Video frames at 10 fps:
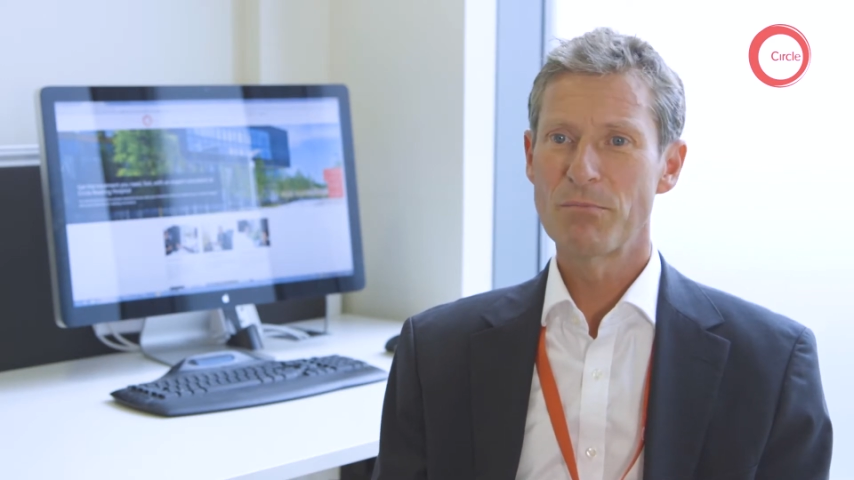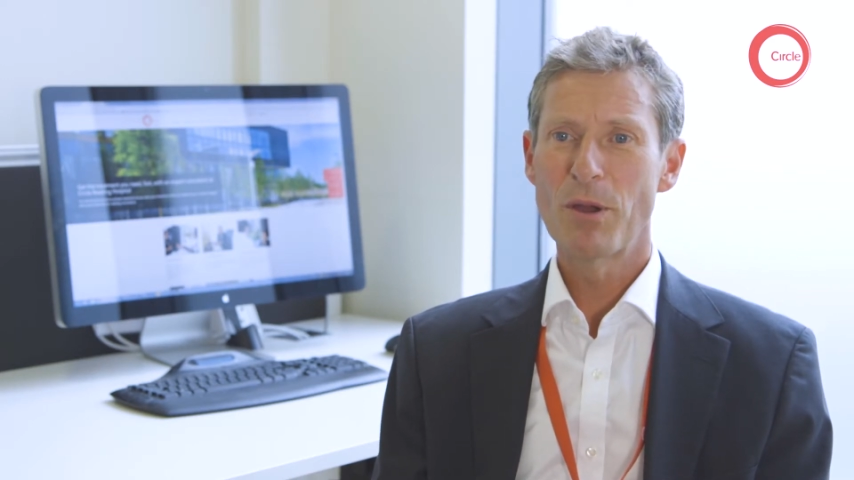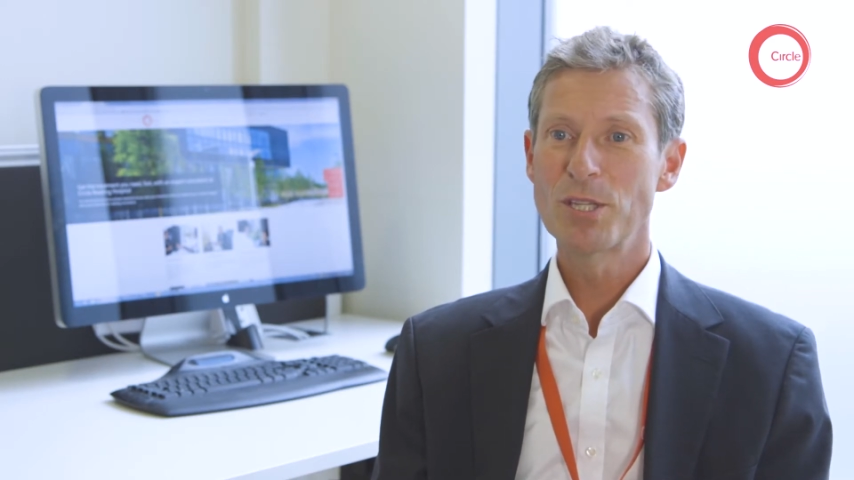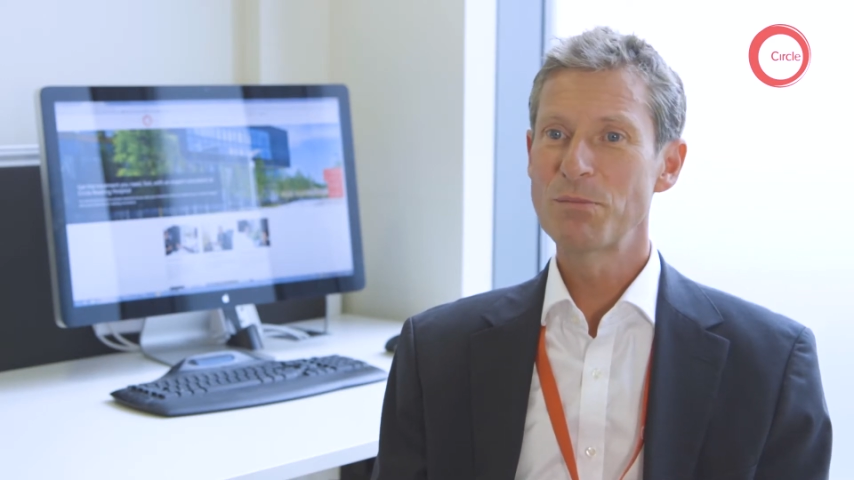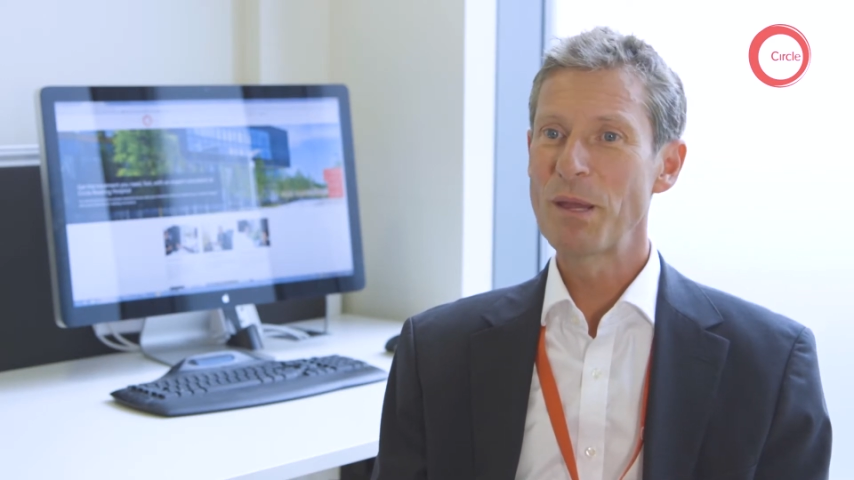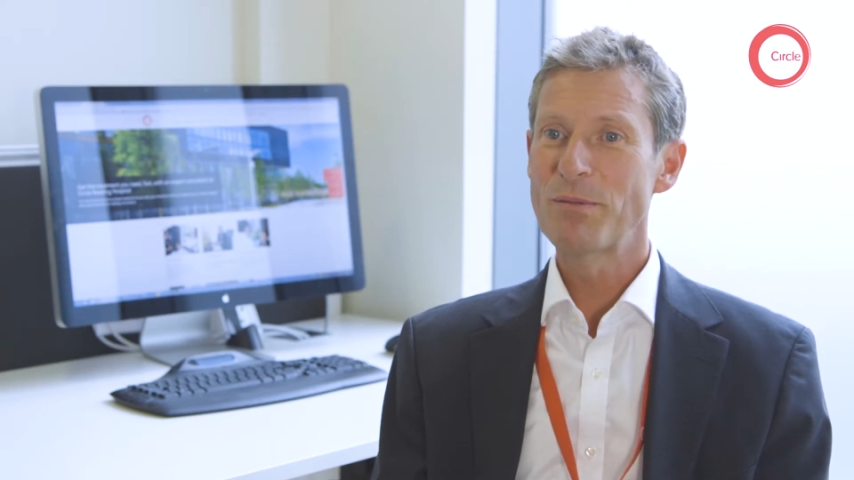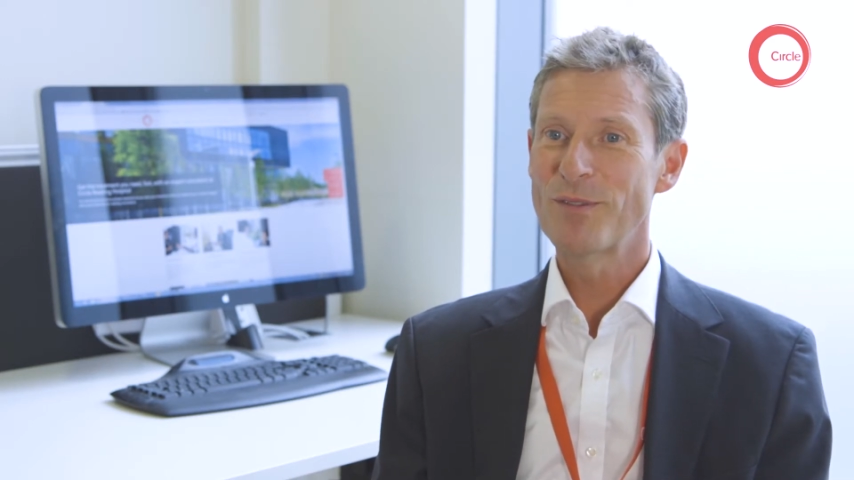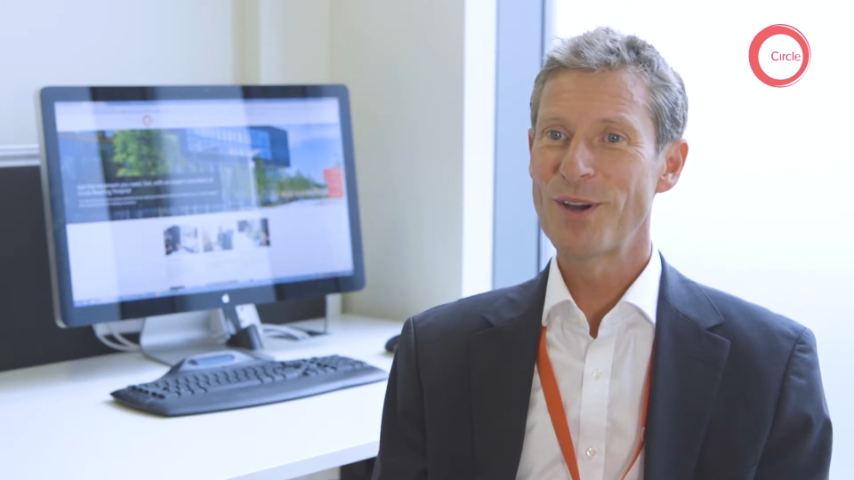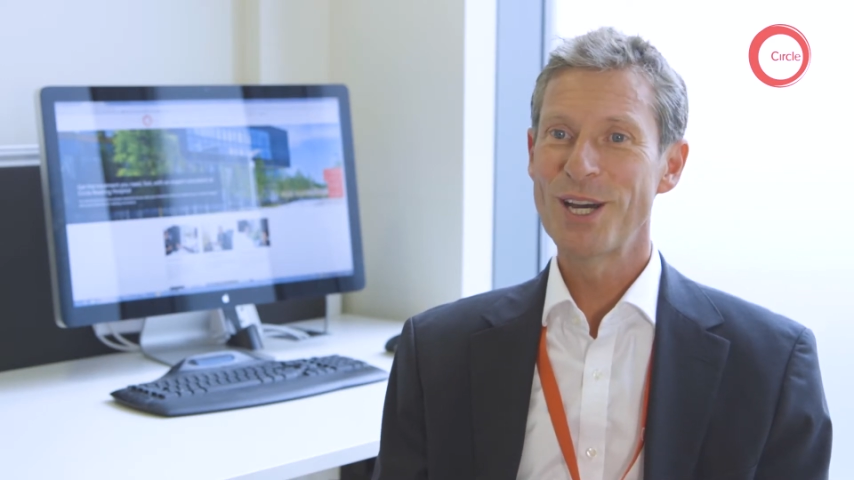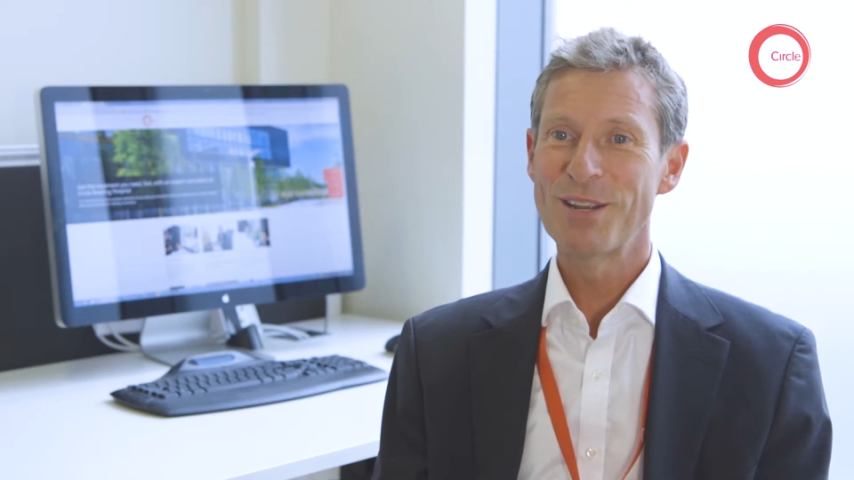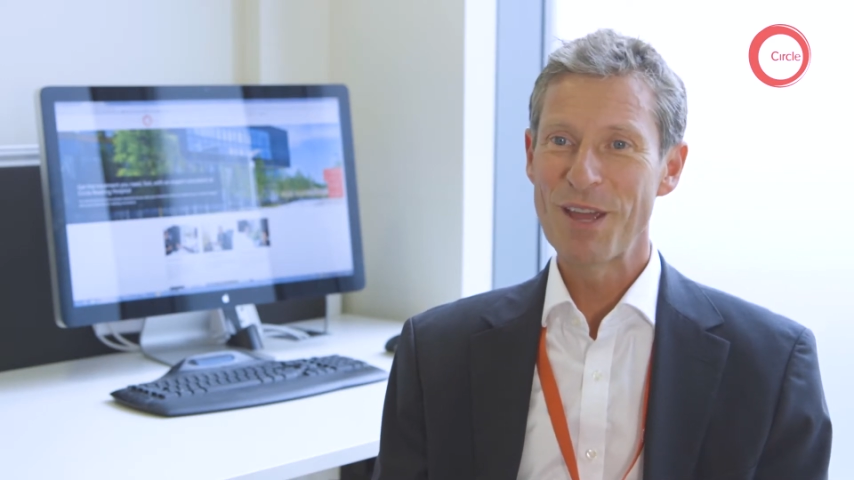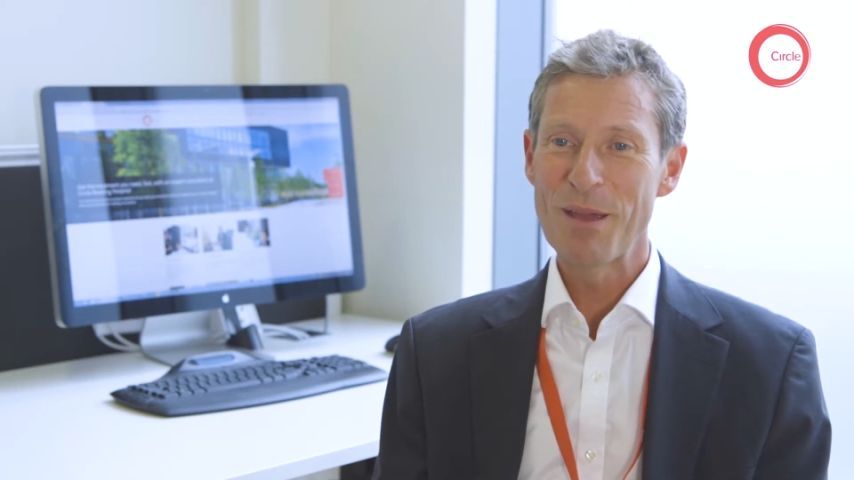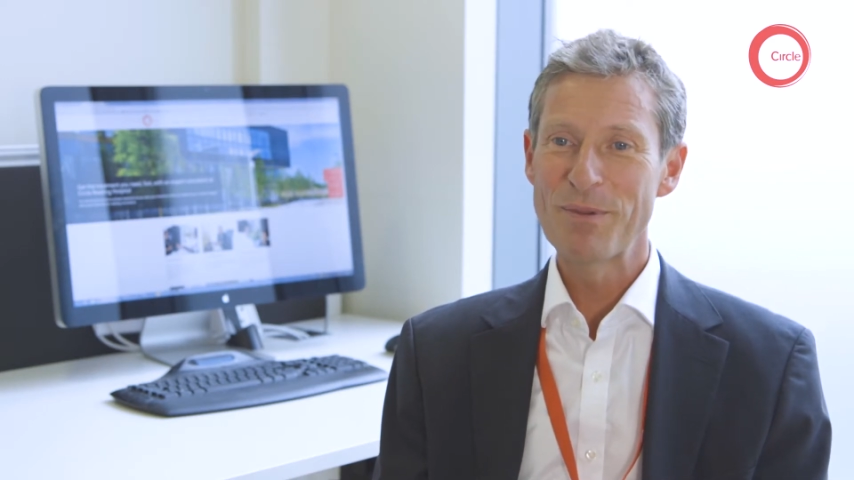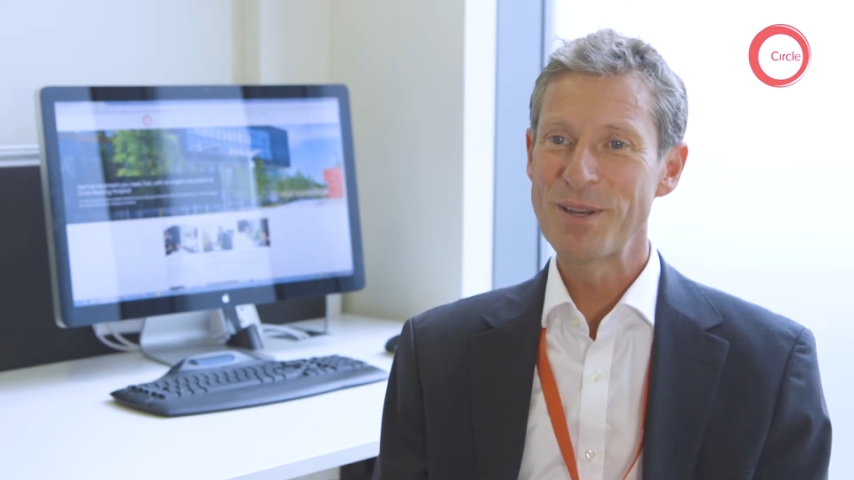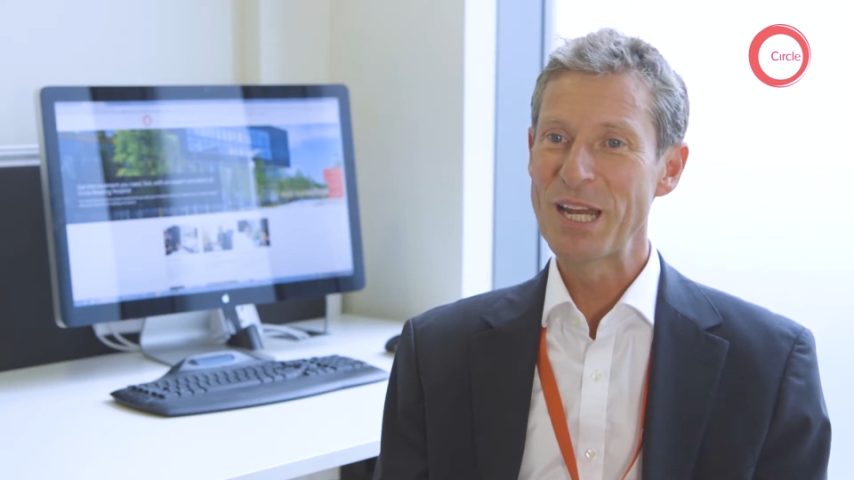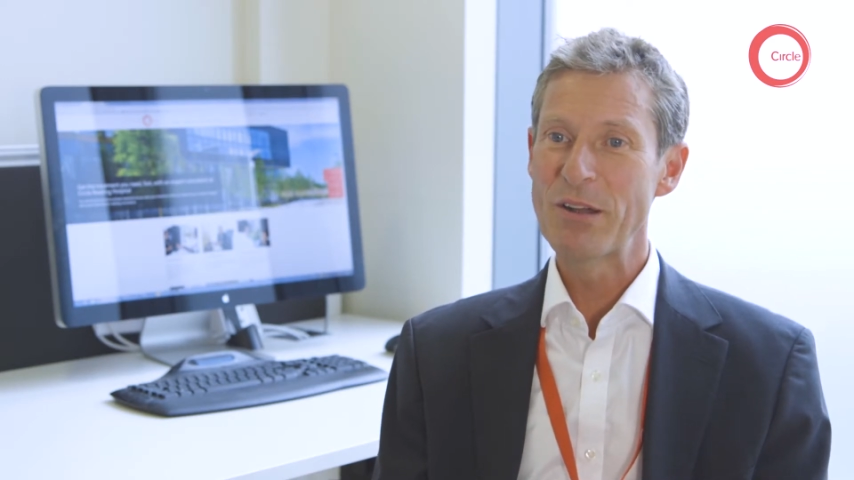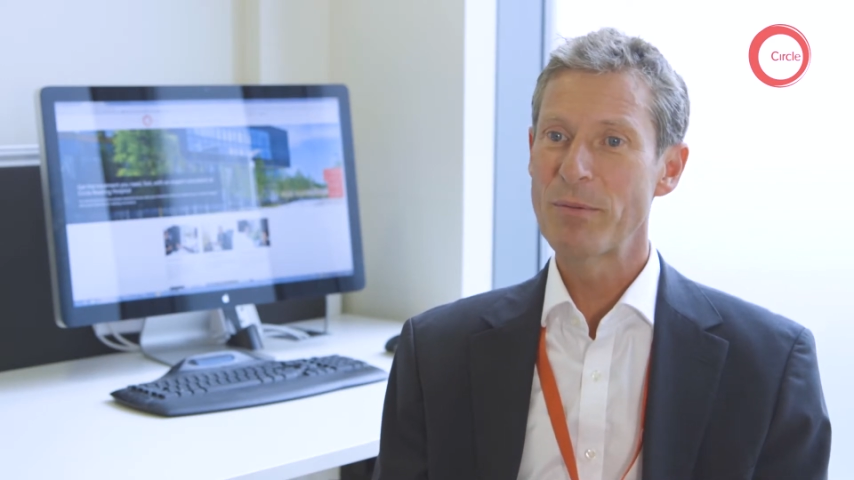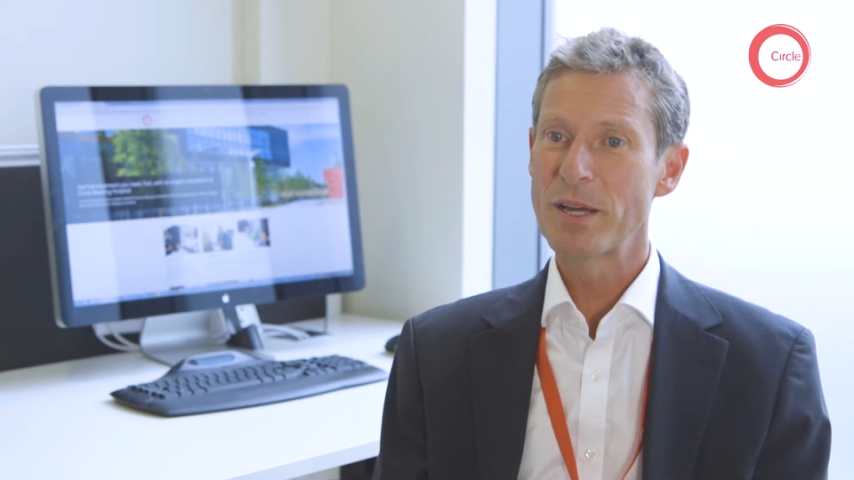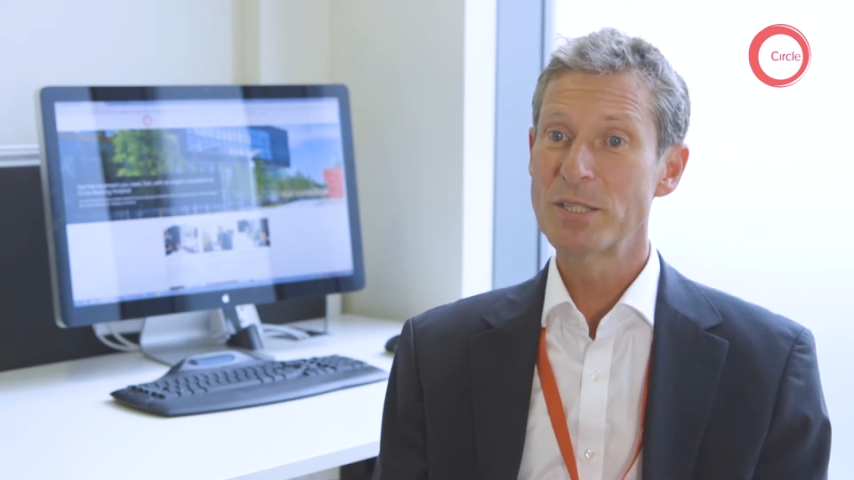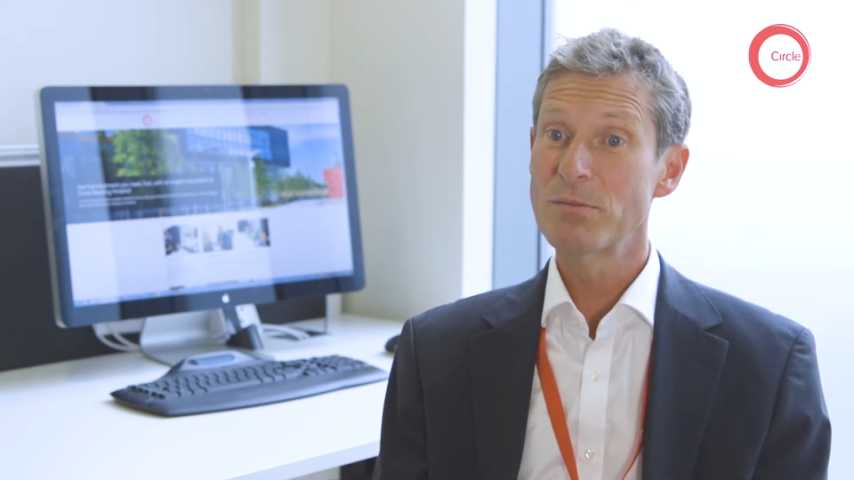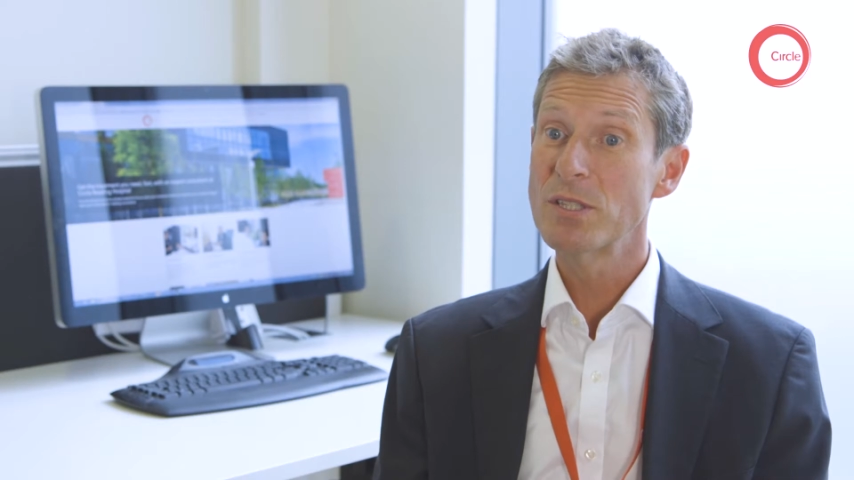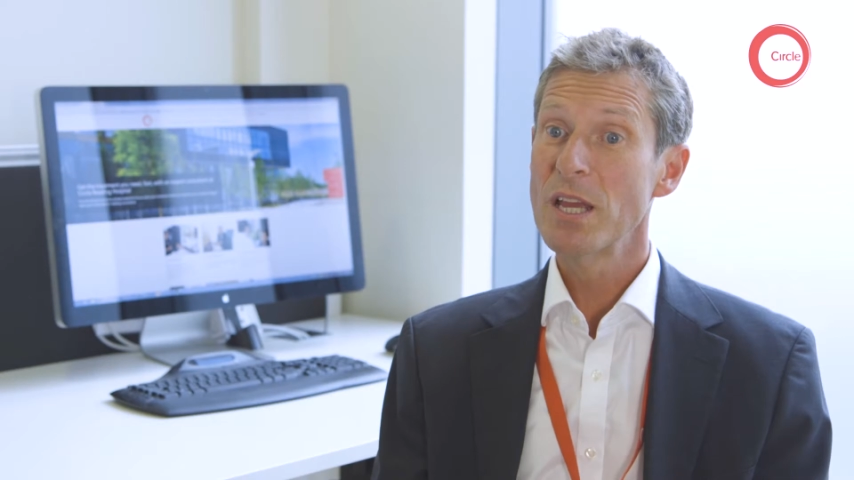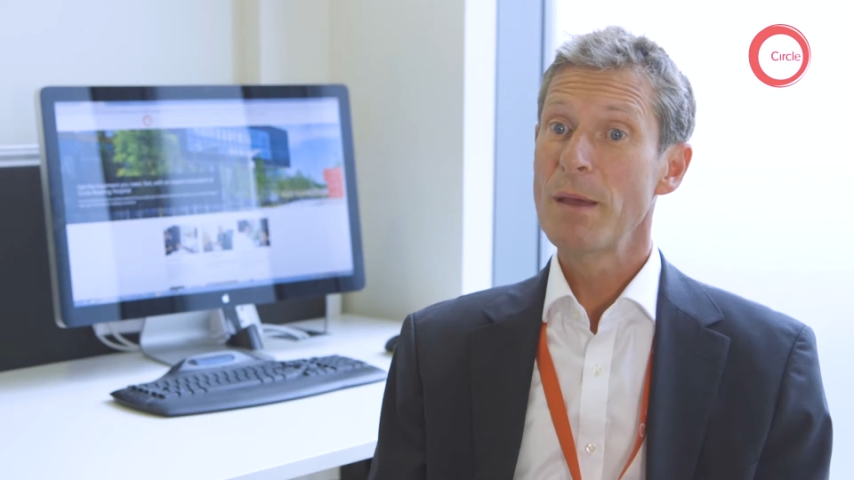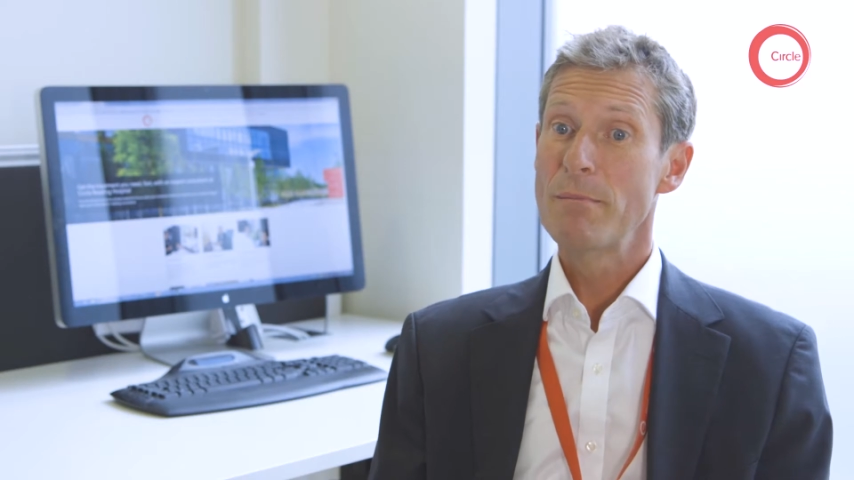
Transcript: most people have heard of hip and knee replacements,